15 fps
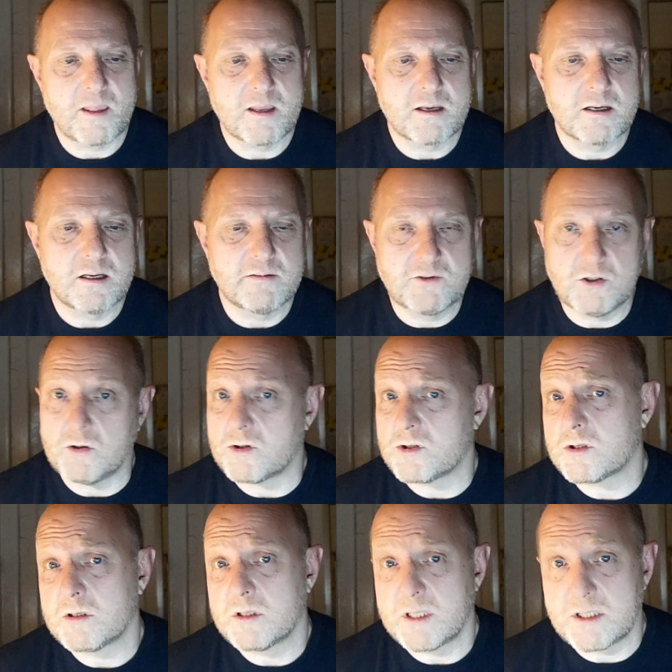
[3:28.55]
Of course,
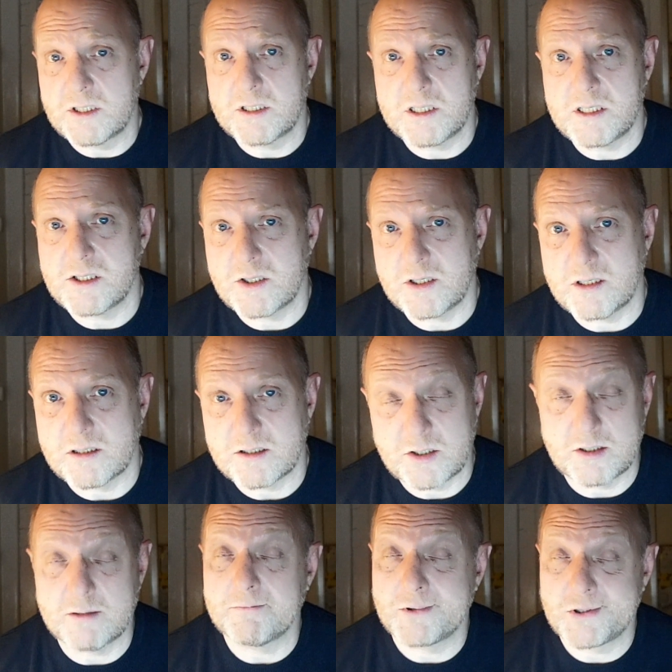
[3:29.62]
this is easier to
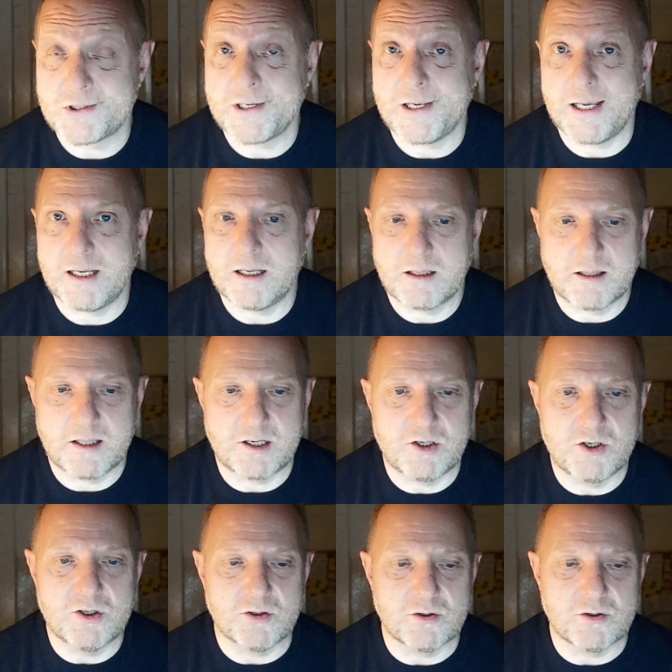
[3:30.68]
say than do.